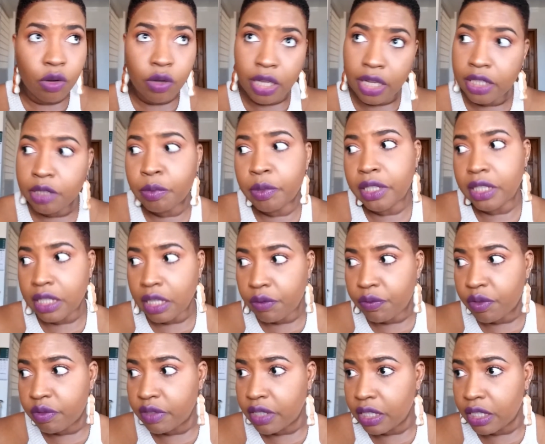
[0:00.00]
okay, it's been
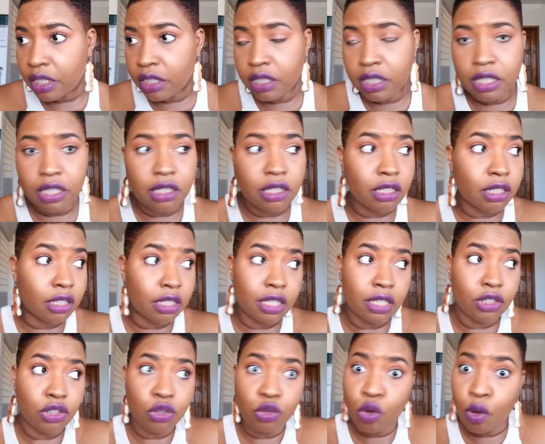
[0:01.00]
10, 15 years,
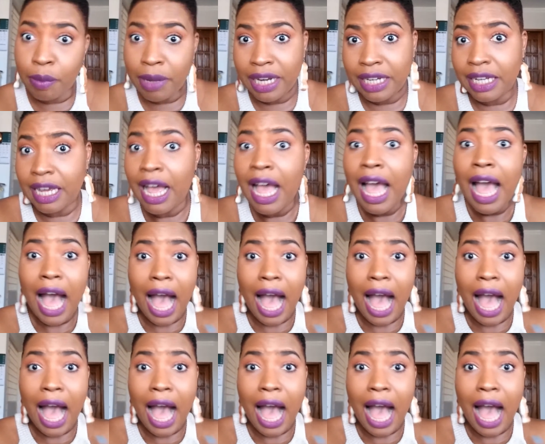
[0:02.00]
there's nobody.